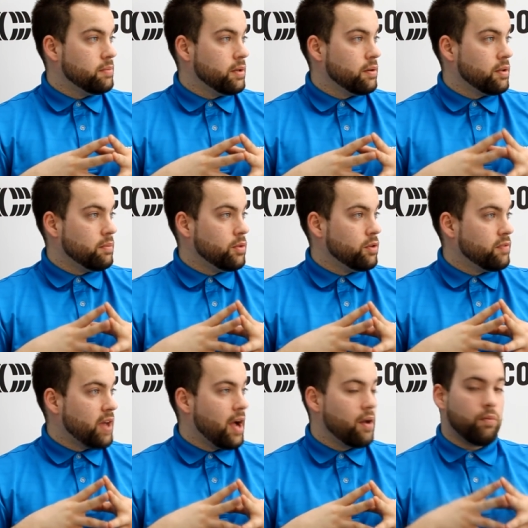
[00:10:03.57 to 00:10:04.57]
be able to massive move
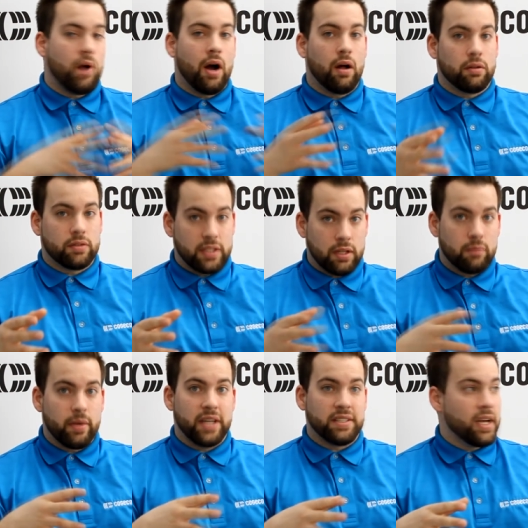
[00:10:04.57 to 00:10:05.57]
that files, while still
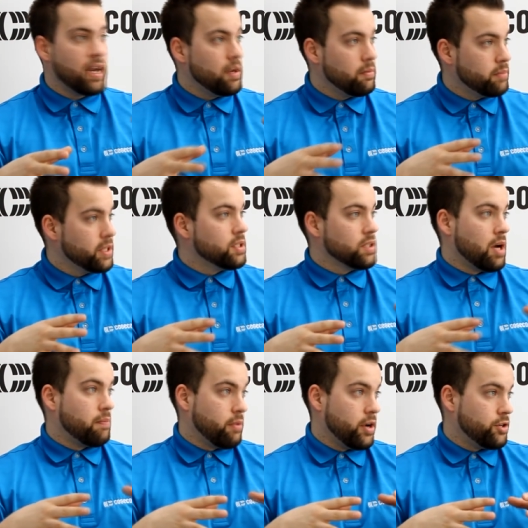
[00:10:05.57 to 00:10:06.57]
maintaining business
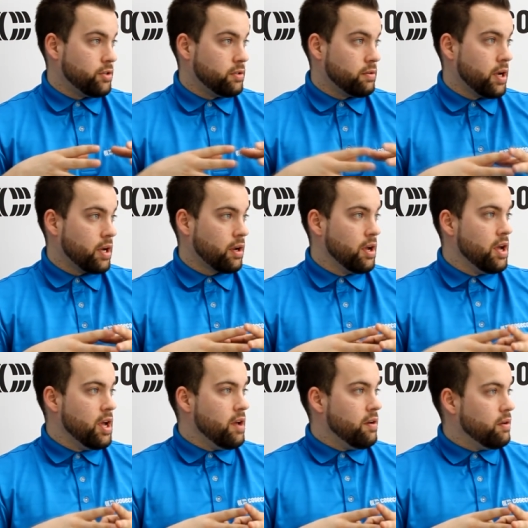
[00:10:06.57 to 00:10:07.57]
operations right or
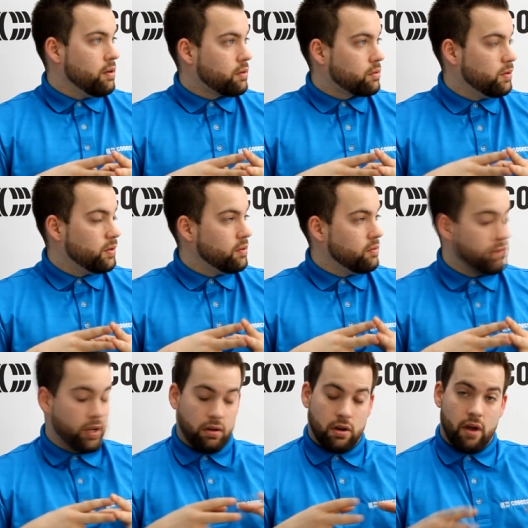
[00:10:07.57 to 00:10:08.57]
video conferencing
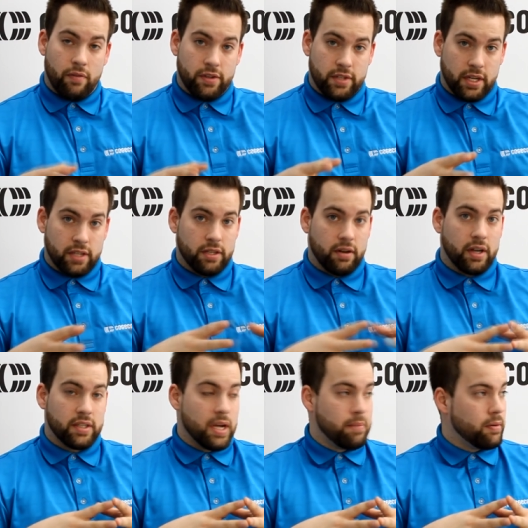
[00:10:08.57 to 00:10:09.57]
video conferencing right you got some people
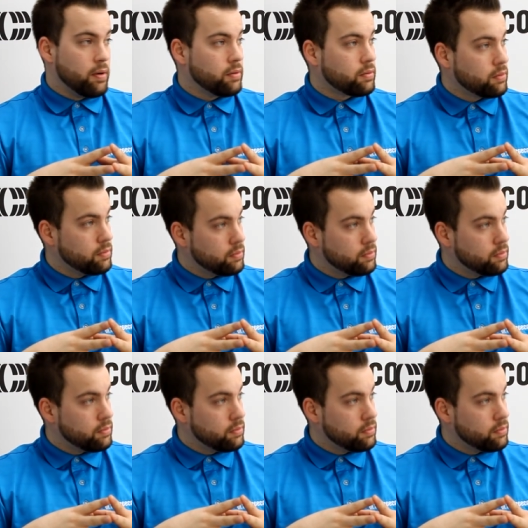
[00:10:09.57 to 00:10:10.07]
example. connecting